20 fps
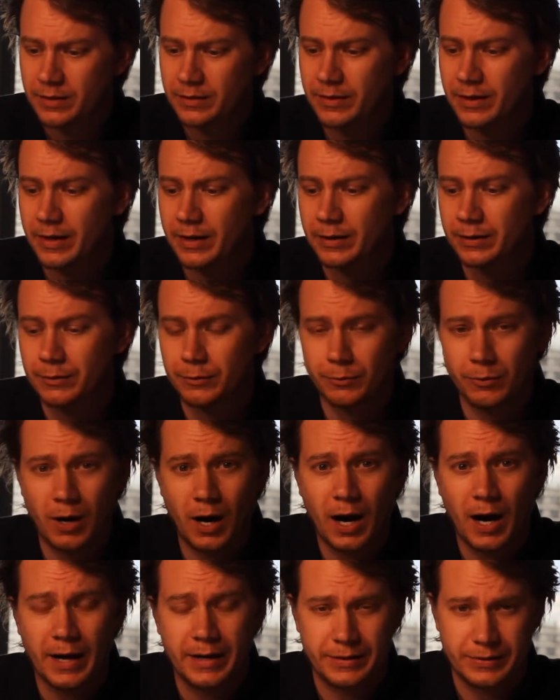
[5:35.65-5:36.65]
their
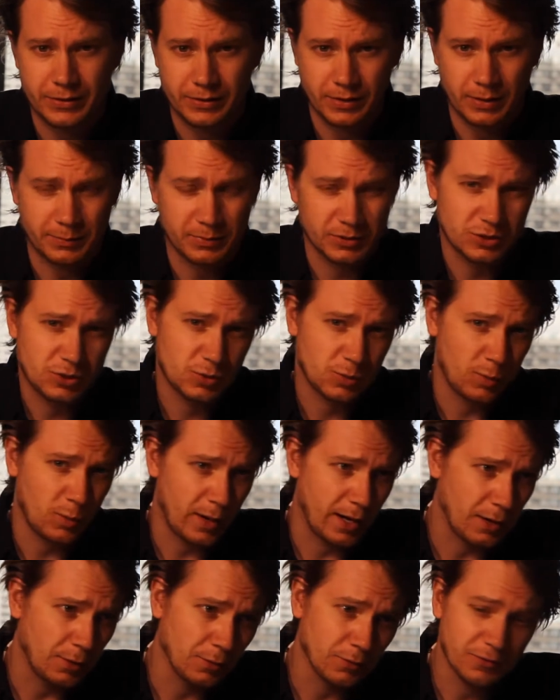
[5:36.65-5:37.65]
rye, and their number
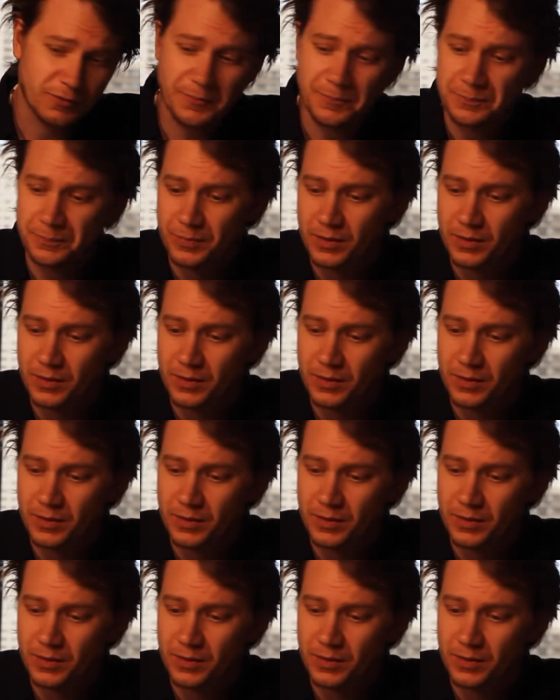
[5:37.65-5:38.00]
12.